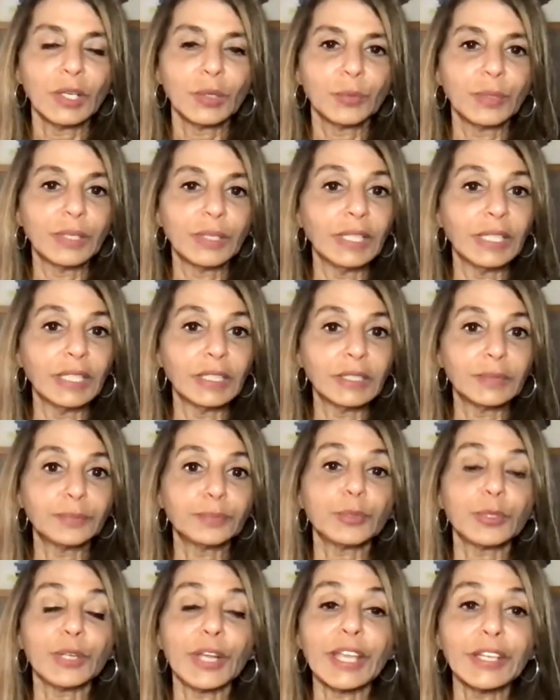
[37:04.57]
We need
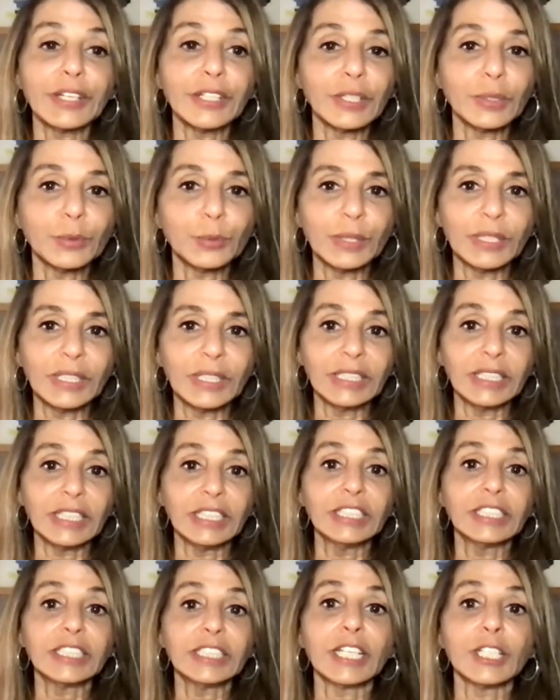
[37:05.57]
prayer, we need
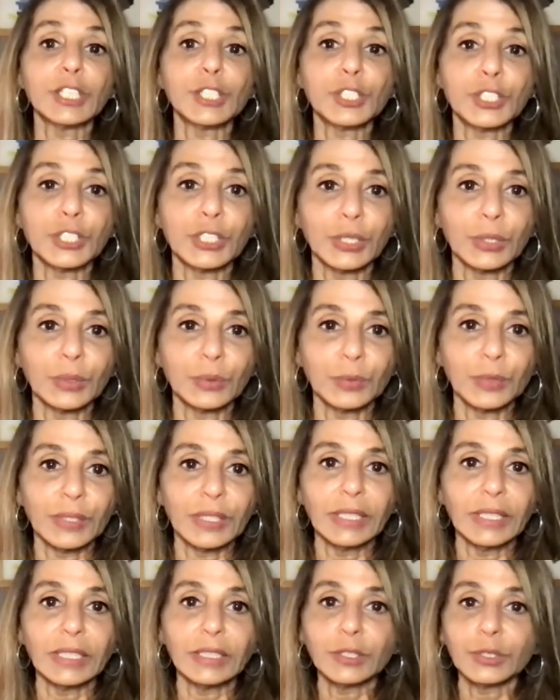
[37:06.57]
intention, we
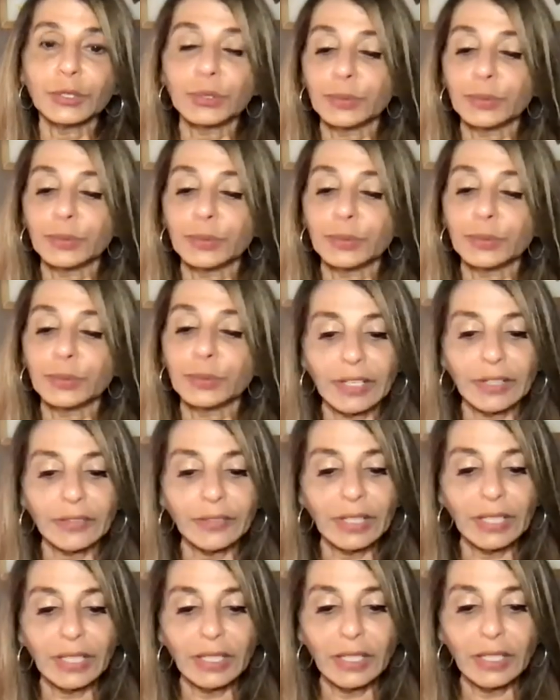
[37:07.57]
need to be
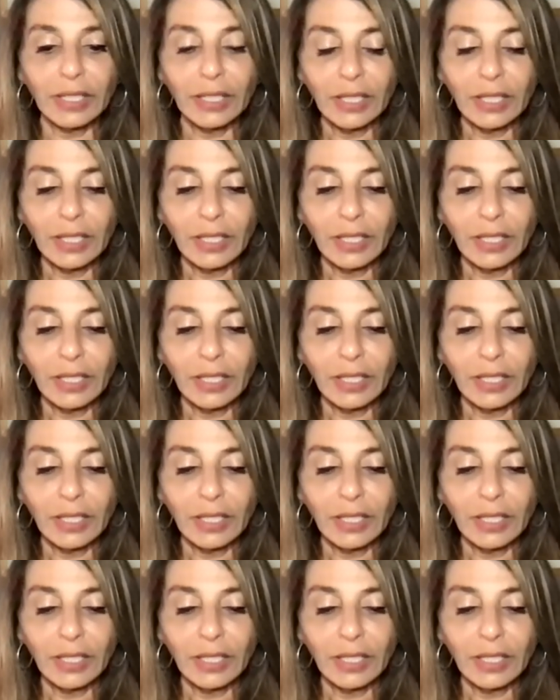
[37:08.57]
very